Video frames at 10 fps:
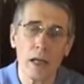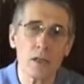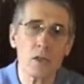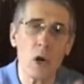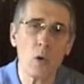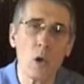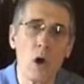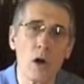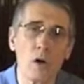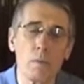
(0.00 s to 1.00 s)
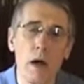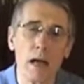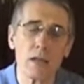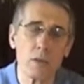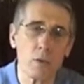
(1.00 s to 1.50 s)
It's no longer
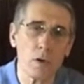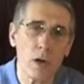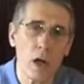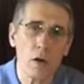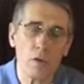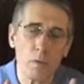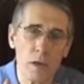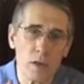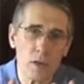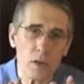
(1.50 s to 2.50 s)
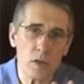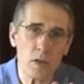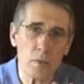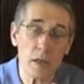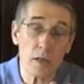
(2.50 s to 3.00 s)
possible for businesses
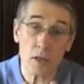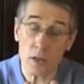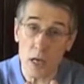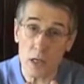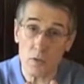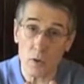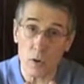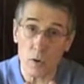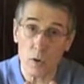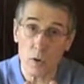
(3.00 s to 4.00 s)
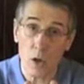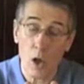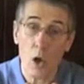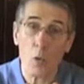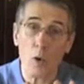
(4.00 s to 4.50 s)
to be successful
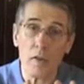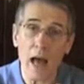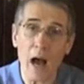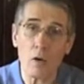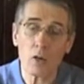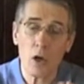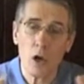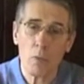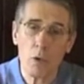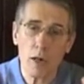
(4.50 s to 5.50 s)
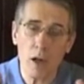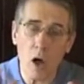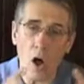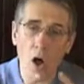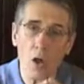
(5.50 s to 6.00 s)
without putting
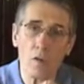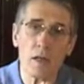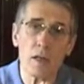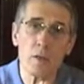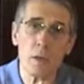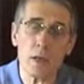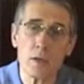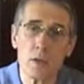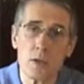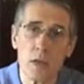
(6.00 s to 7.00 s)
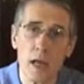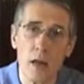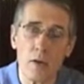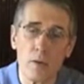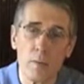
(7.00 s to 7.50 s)
all of these pieces
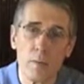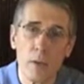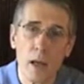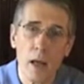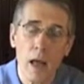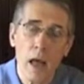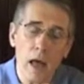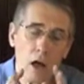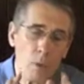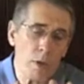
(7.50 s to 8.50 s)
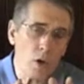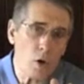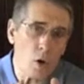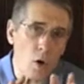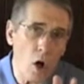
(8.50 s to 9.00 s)
together. Helping
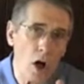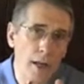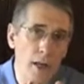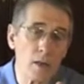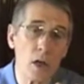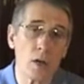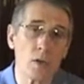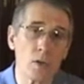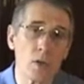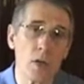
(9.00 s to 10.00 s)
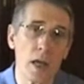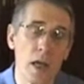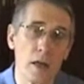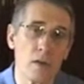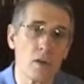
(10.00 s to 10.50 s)
your audience
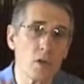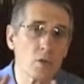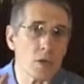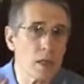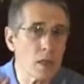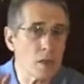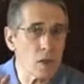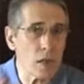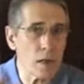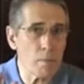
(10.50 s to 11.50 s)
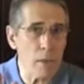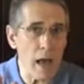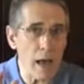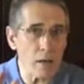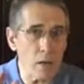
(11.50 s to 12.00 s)
understand the strategic
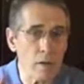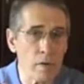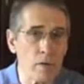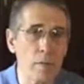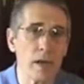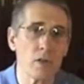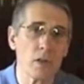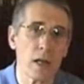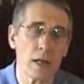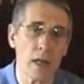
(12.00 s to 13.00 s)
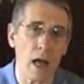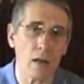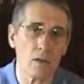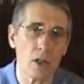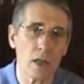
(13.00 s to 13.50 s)
impact of information
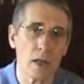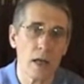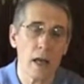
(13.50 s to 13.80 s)
technology